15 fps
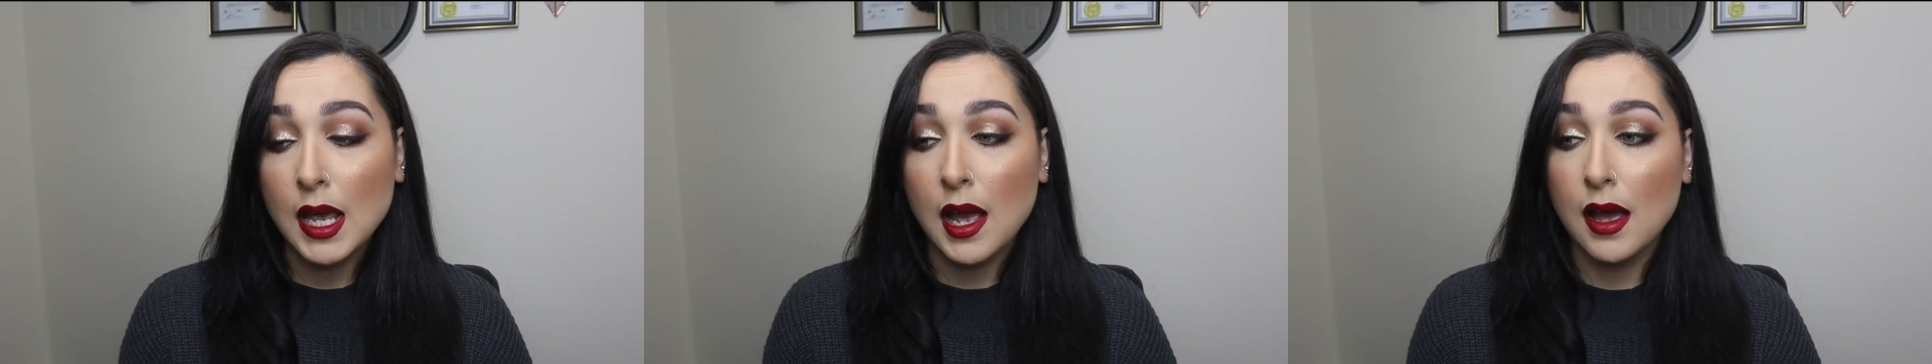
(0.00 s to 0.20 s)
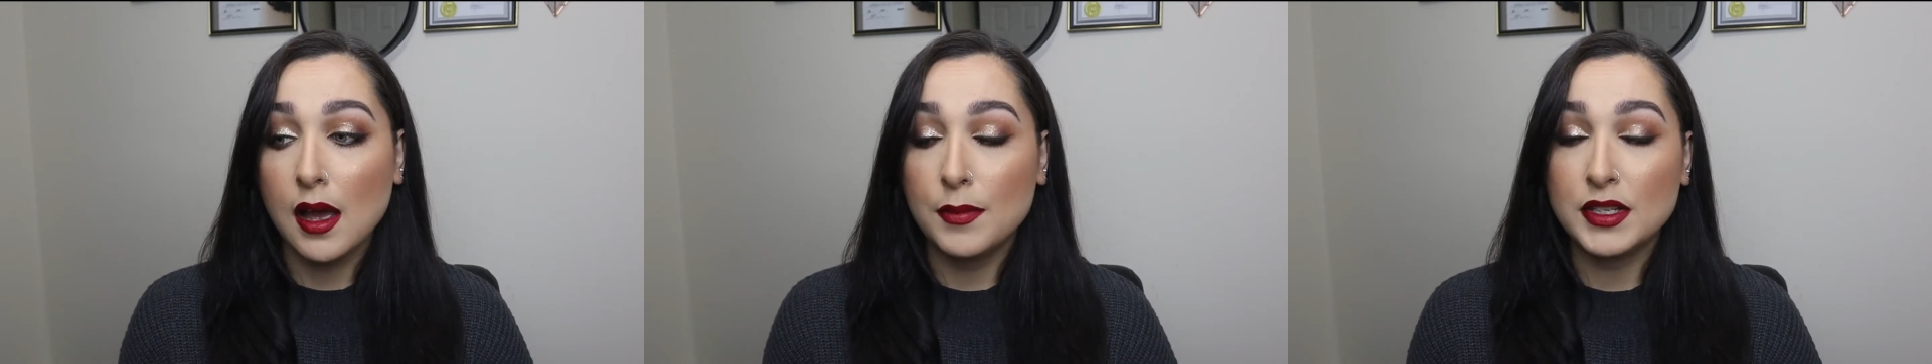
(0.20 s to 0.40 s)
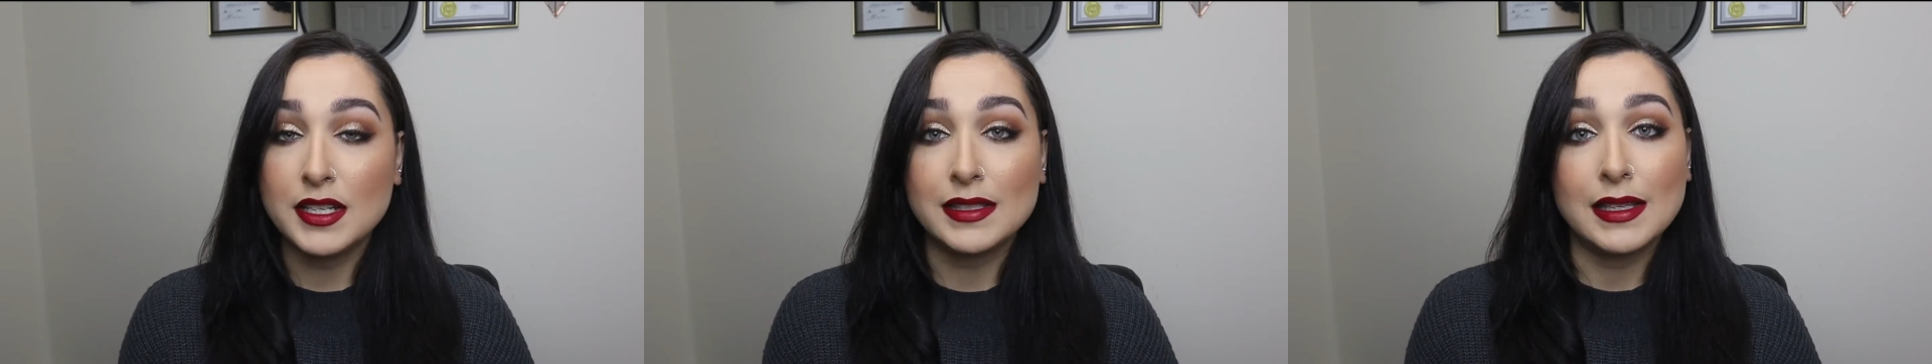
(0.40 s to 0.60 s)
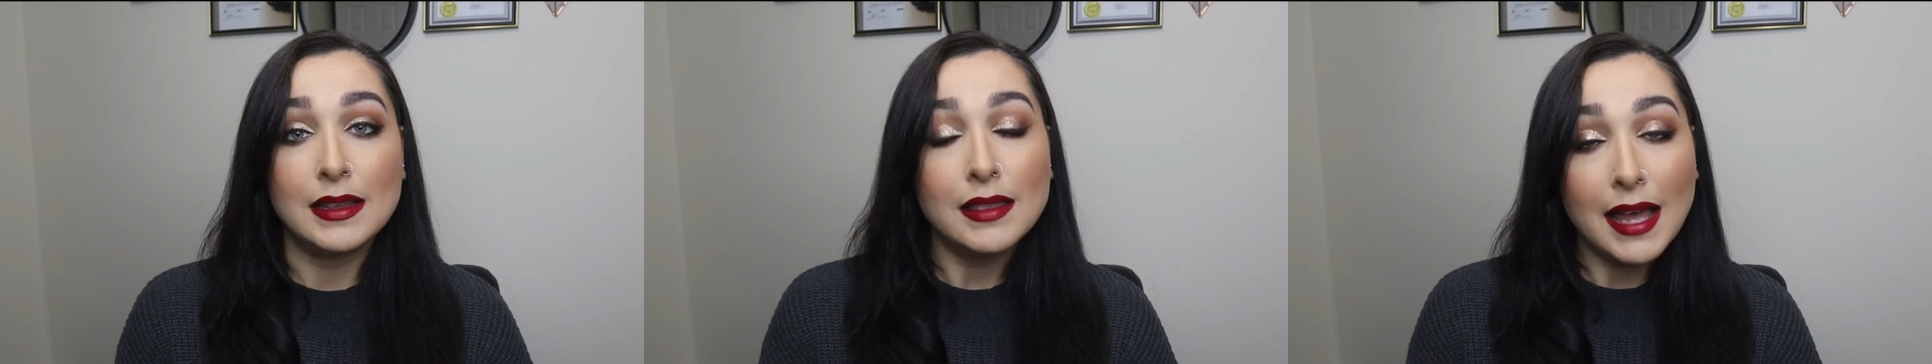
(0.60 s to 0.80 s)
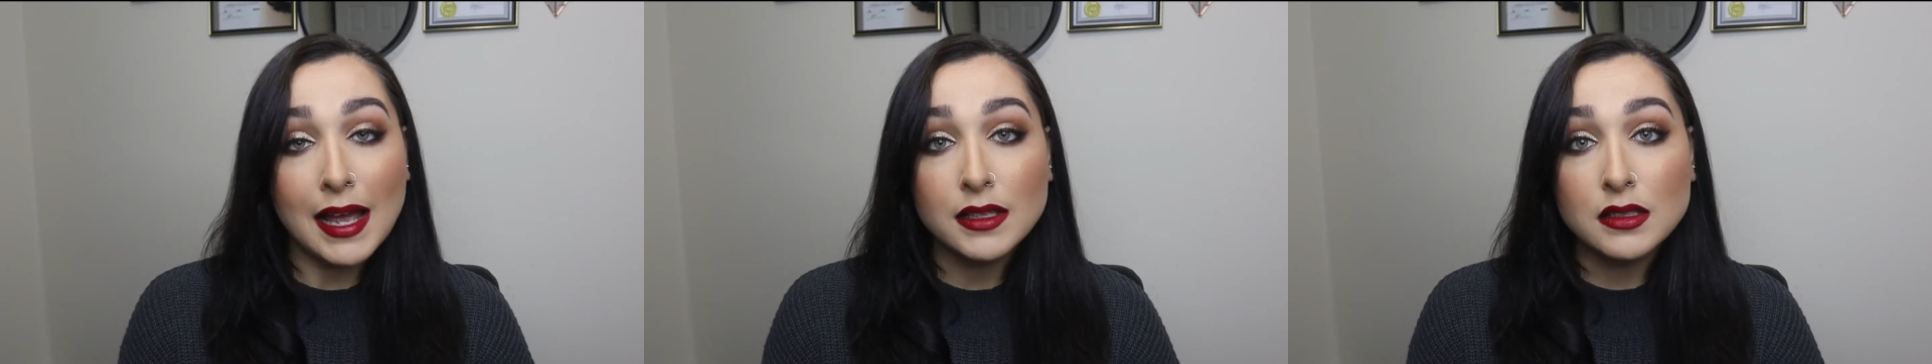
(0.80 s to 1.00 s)
it
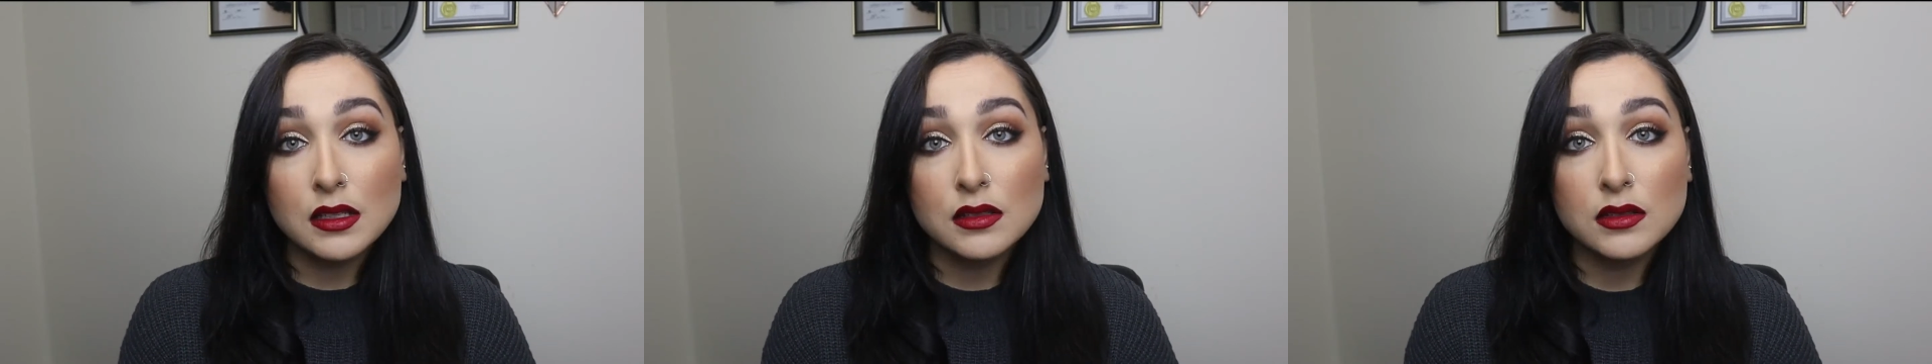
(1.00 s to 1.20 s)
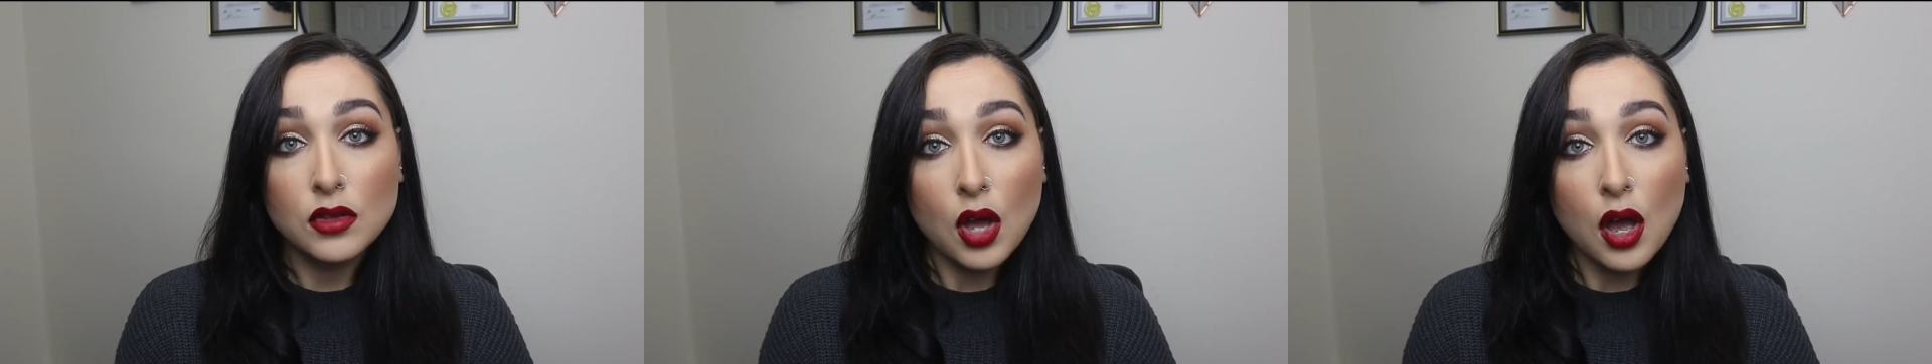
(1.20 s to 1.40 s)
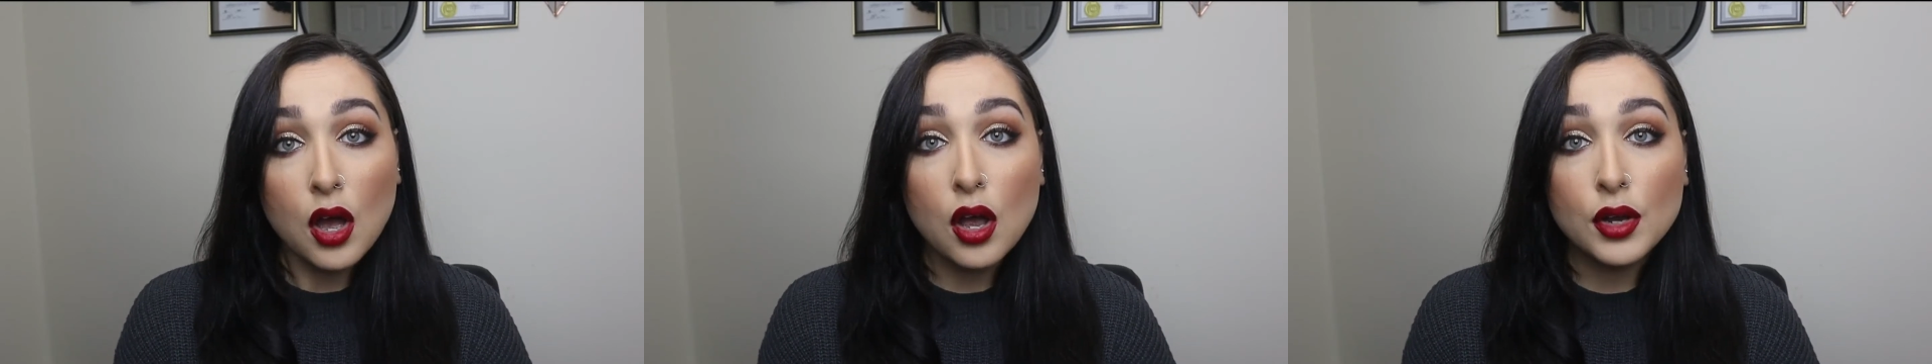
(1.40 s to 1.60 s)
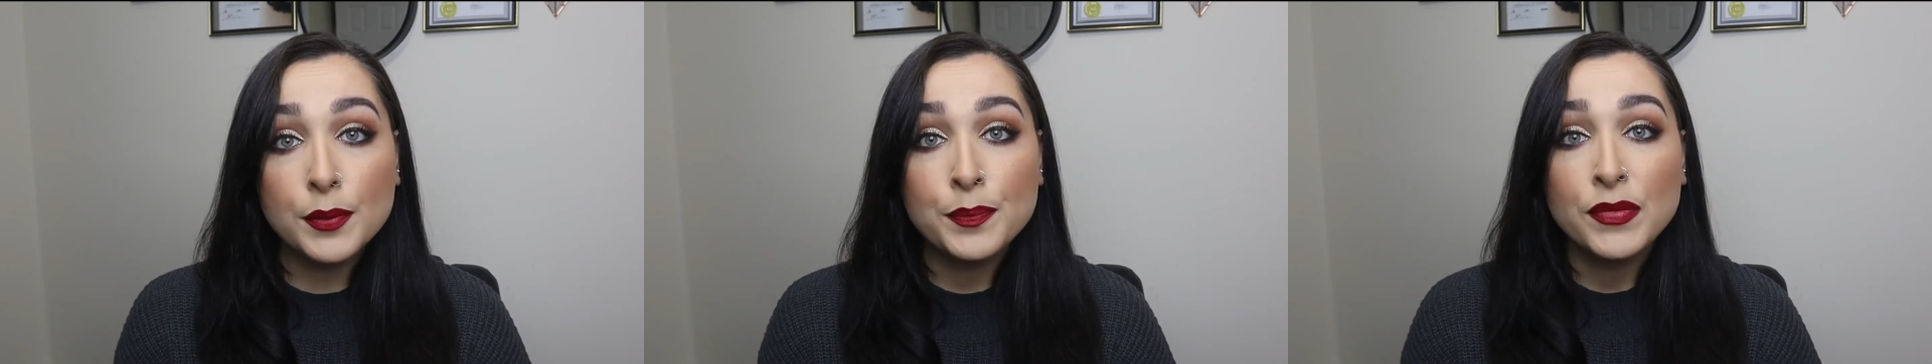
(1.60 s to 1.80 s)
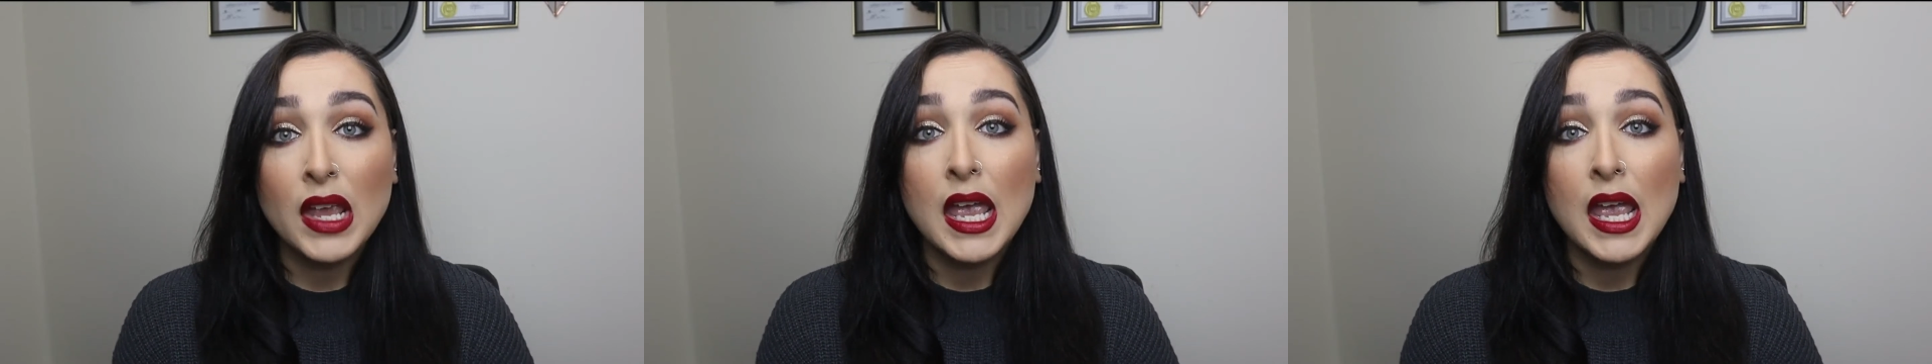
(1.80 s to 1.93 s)
doesn't last as long,